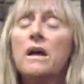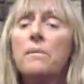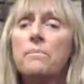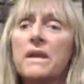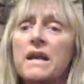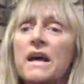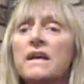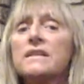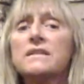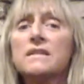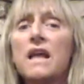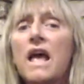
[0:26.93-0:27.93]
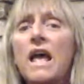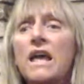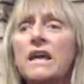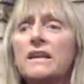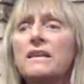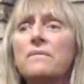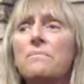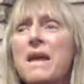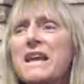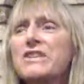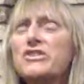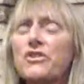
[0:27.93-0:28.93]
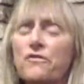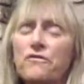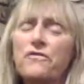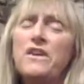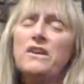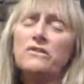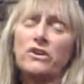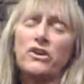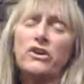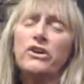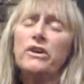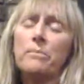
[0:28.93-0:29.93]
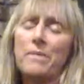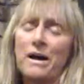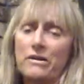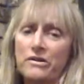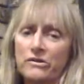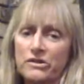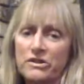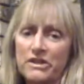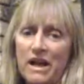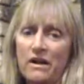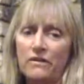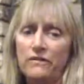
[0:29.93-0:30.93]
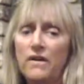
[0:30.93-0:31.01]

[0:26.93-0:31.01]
because it makes you feel good about yourself.